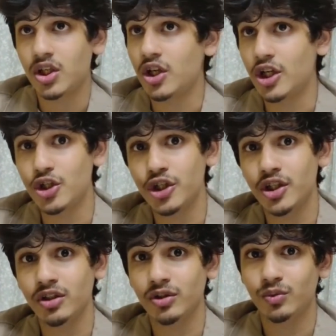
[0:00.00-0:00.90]

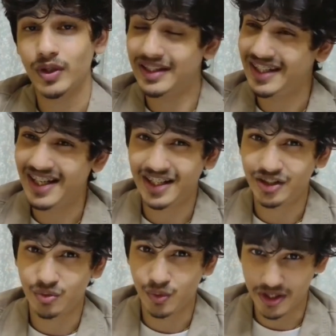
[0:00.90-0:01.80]
Russia, well, they
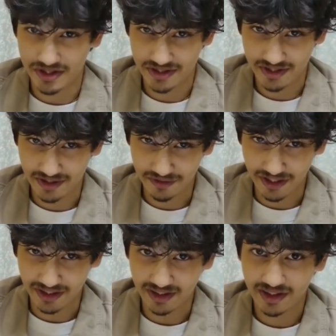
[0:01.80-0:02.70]
had the worst
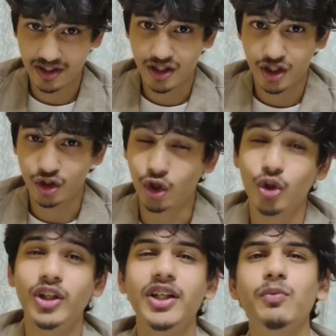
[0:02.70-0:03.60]
effect. Not
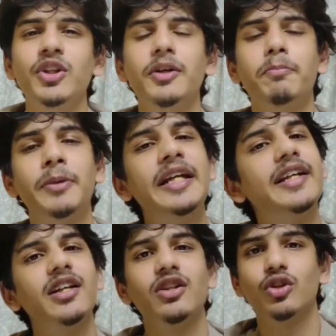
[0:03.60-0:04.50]
only were they
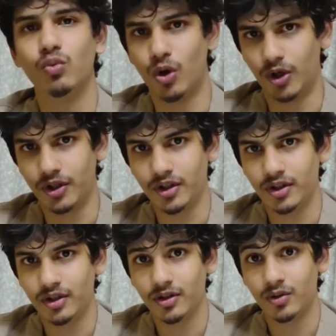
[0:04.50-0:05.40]
beaten in the war,
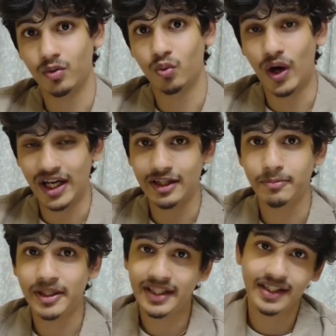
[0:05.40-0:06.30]

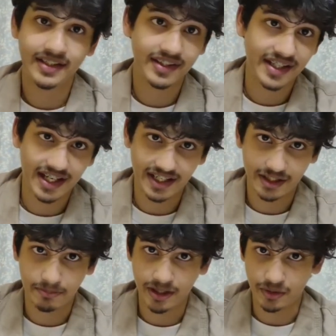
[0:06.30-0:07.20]
while being in the
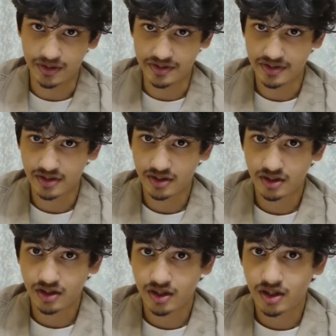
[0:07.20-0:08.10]
Allied powers,
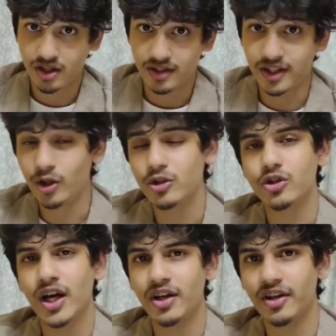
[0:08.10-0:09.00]
they
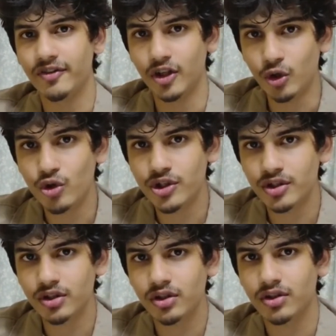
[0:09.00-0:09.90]
also had a
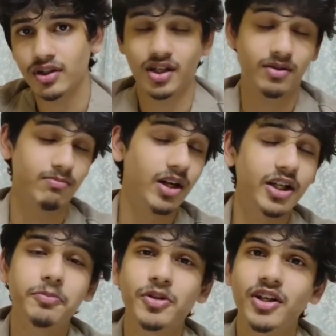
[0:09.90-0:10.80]
revolution, they had
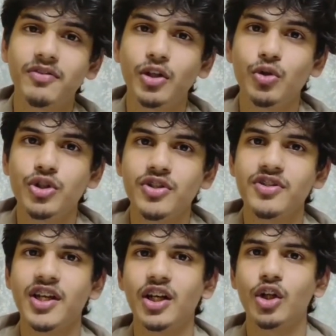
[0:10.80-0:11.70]
multiple
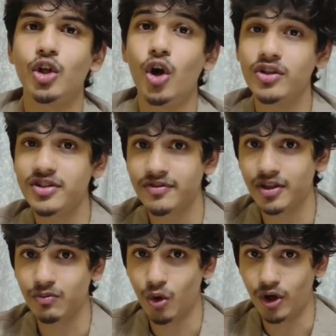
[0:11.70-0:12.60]
revolutions, they had a long
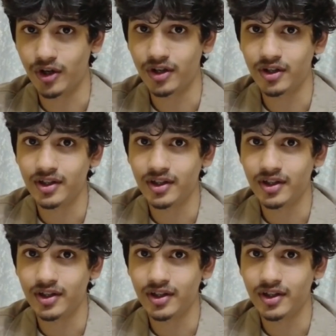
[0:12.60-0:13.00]
civil war,